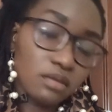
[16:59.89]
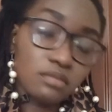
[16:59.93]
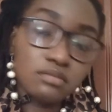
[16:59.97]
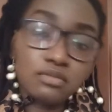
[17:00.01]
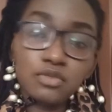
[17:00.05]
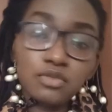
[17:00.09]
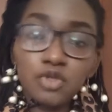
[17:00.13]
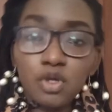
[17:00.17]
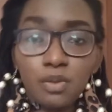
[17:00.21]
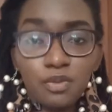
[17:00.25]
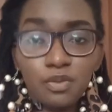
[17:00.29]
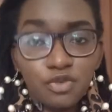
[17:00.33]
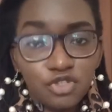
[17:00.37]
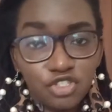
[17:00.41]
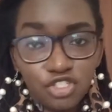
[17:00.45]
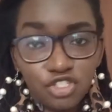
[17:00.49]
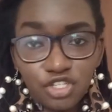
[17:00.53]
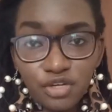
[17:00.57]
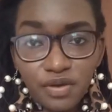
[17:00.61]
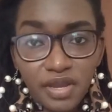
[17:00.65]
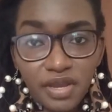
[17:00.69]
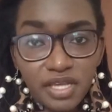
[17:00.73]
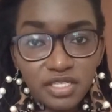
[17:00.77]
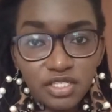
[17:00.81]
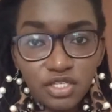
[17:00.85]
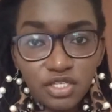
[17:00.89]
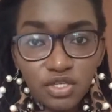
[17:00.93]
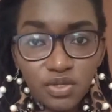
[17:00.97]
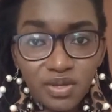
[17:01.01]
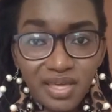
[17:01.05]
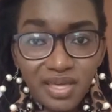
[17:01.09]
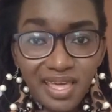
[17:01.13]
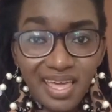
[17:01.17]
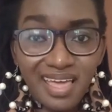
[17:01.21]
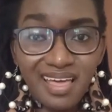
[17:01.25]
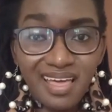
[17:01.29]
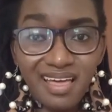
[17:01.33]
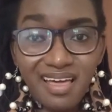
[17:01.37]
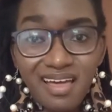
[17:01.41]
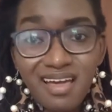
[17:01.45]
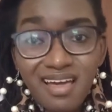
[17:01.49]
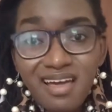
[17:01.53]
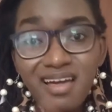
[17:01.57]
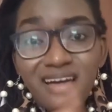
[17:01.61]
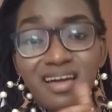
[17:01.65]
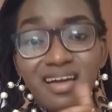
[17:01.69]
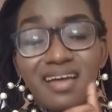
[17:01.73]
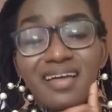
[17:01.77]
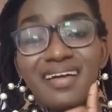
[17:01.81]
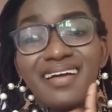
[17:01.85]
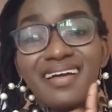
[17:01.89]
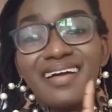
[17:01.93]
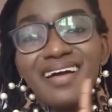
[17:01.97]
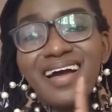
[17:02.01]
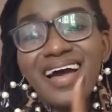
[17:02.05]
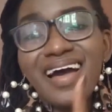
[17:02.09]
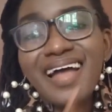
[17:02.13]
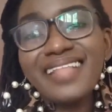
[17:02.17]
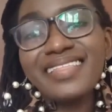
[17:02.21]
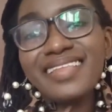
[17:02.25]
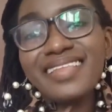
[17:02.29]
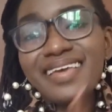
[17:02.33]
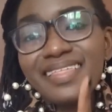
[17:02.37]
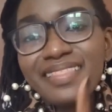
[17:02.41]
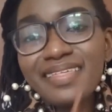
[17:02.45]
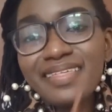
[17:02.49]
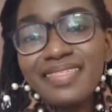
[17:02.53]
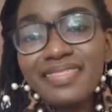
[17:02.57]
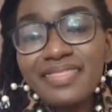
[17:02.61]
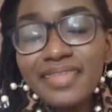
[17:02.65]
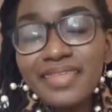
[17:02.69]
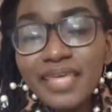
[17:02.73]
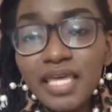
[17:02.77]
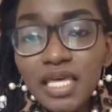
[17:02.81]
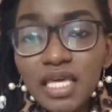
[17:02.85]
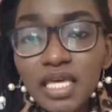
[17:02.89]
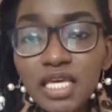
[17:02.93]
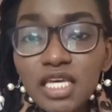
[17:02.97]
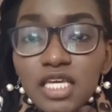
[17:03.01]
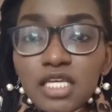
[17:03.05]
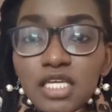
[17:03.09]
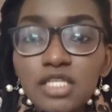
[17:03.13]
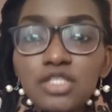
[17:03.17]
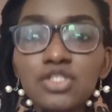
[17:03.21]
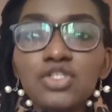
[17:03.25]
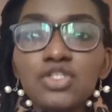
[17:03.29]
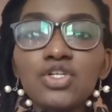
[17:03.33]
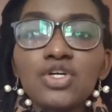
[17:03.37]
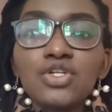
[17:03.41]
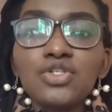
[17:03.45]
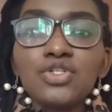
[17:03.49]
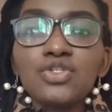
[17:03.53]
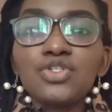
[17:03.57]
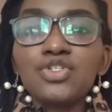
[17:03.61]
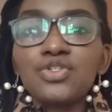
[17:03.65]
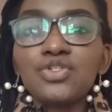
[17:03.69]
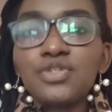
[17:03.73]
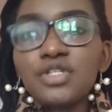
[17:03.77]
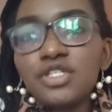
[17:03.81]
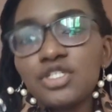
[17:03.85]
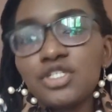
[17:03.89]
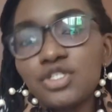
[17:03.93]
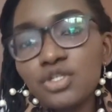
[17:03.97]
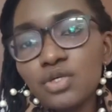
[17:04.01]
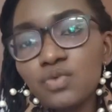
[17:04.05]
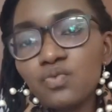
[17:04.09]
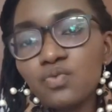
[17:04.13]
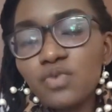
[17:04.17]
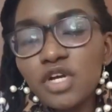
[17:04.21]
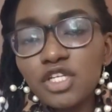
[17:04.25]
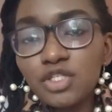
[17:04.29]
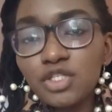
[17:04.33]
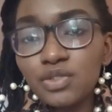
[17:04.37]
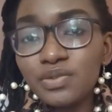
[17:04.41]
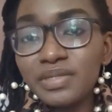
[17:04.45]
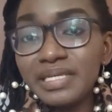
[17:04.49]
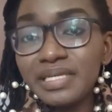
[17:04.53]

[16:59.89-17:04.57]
not moisturizing your hair. Another thing is your nutrition, what you